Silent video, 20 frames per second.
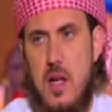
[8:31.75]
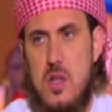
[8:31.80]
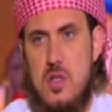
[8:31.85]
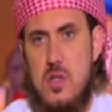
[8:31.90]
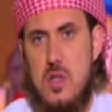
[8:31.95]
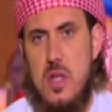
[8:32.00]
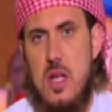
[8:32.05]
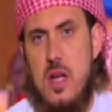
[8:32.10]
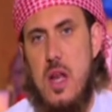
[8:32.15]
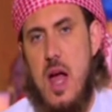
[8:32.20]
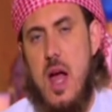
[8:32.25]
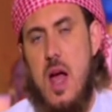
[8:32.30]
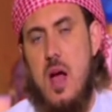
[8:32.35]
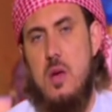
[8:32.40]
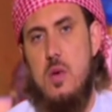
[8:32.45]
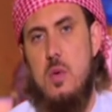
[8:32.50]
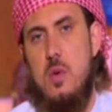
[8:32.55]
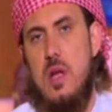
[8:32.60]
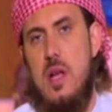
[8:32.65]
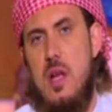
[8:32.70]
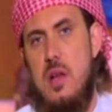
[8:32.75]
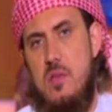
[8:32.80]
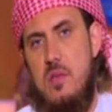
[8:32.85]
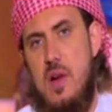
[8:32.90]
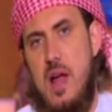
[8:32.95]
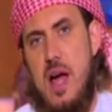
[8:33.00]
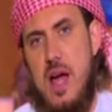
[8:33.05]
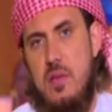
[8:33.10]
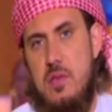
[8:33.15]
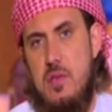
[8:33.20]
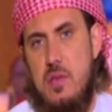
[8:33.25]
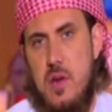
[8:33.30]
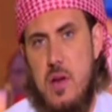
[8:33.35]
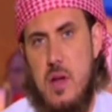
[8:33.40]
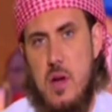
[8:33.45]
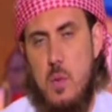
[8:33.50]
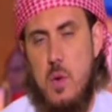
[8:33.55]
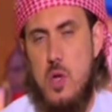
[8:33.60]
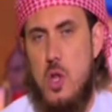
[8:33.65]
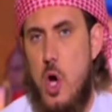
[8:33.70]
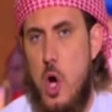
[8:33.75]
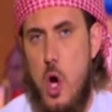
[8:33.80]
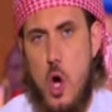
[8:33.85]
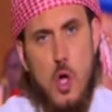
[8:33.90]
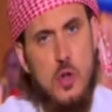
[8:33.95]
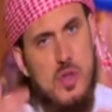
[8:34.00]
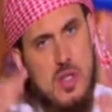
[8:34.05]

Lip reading: So then how do we live life with all